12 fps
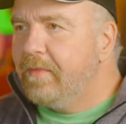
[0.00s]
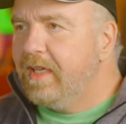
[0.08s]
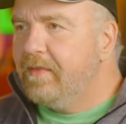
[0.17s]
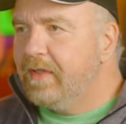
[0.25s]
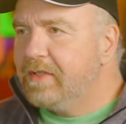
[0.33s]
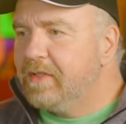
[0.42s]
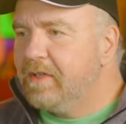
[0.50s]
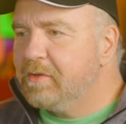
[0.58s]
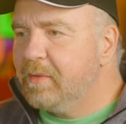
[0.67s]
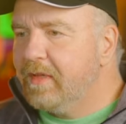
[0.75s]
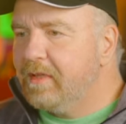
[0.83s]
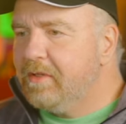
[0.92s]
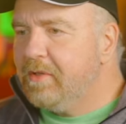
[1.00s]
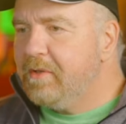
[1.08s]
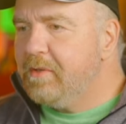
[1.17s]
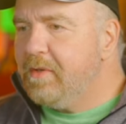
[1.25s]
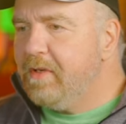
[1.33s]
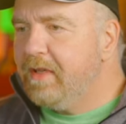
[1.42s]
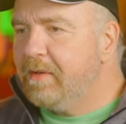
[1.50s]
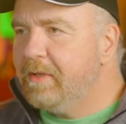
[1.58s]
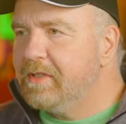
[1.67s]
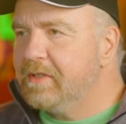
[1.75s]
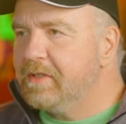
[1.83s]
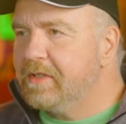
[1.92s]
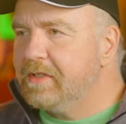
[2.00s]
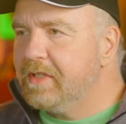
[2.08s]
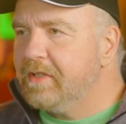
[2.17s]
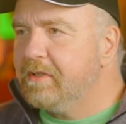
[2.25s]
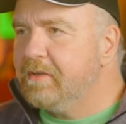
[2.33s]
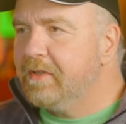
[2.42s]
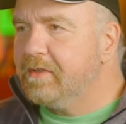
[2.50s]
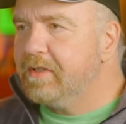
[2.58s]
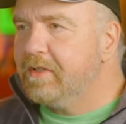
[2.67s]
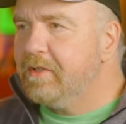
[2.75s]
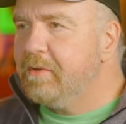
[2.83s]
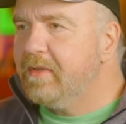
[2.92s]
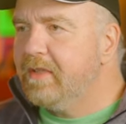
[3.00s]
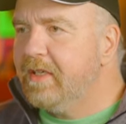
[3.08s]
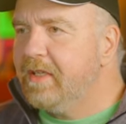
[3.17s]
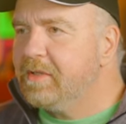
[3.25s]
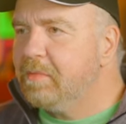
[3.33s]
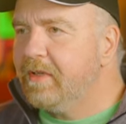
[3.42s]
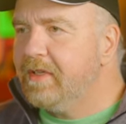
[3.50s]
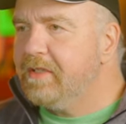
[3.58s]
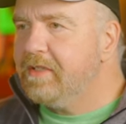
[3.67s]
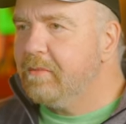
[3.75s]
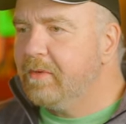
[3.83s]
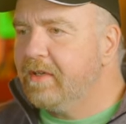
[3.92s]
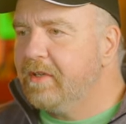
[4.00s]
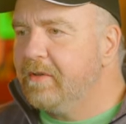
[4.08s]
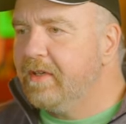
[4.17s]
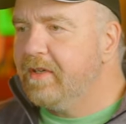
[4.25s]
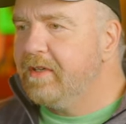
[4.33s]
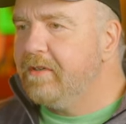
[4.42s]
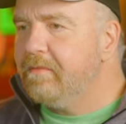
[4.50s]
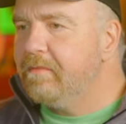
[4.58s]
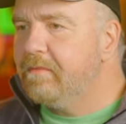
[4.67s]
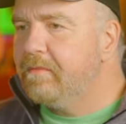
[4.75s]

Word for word: If it starts with a 2, that means there's a 0. There's a 2 in the tens place. We're going to go to here.